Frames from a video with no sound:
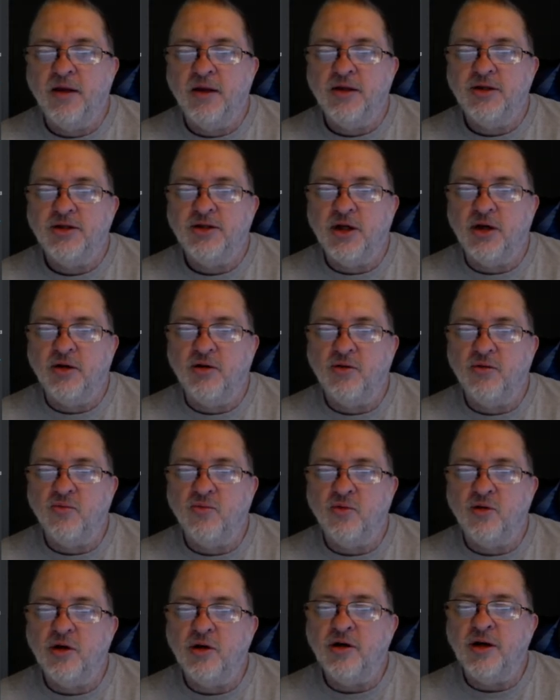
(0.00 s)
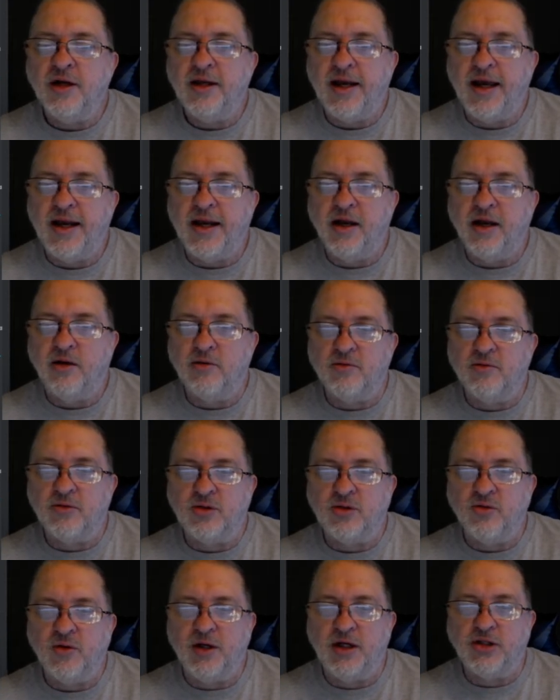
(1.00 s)
So we're looking at it on
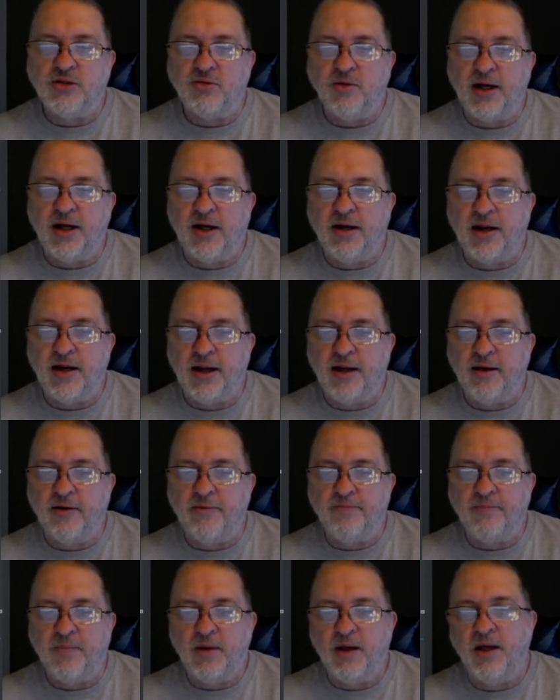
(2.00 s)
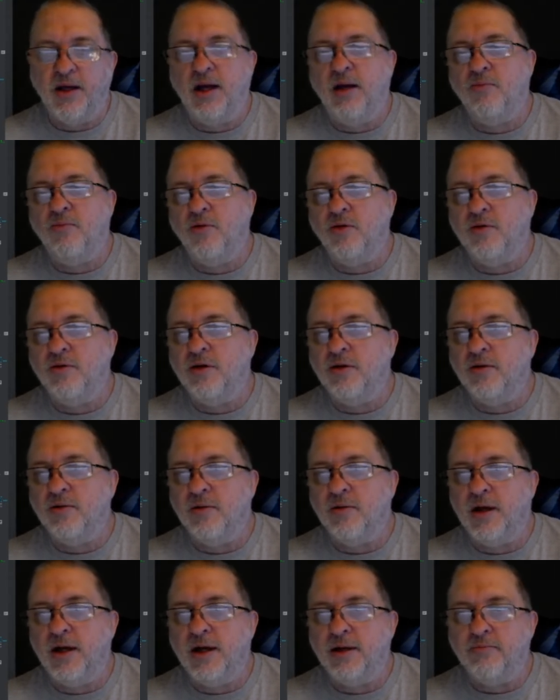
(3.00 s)
Twitch right now, and I'm going to do
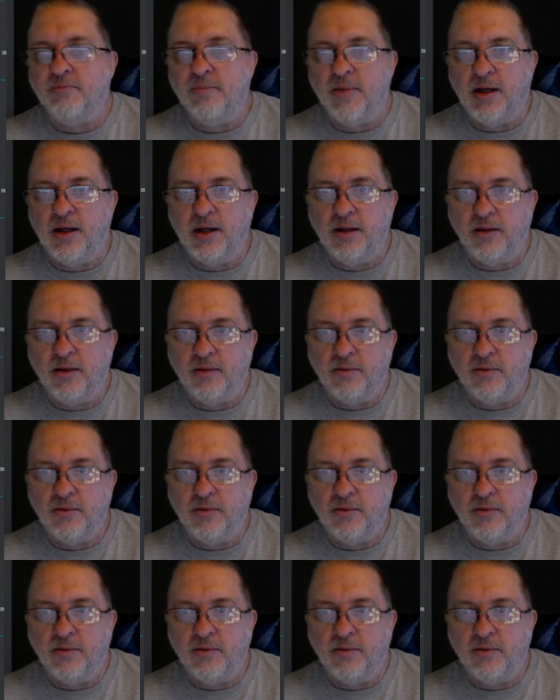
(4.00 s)
like my